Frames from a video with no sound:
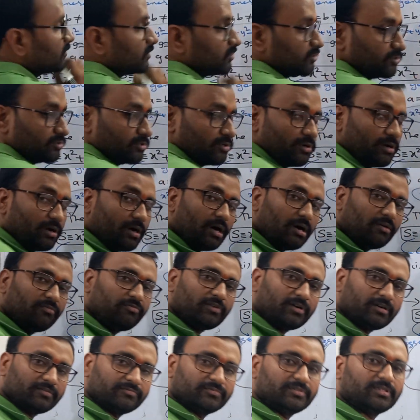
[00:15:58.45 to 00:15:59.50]
So half
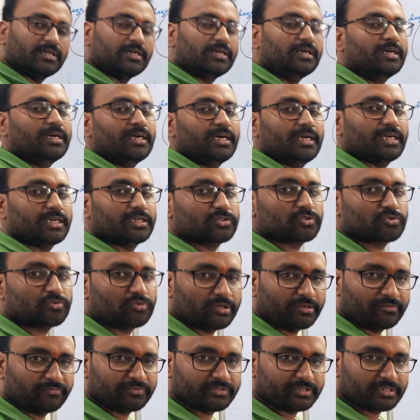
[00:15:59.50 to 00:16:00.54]
of the x
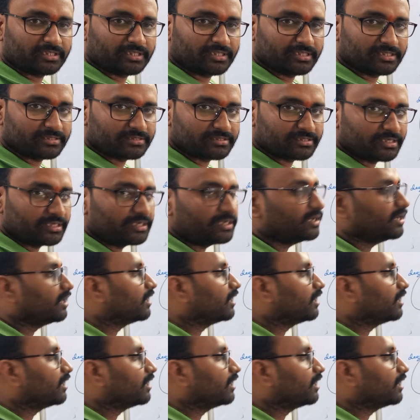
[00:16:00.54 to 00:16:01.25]
coefficient is g,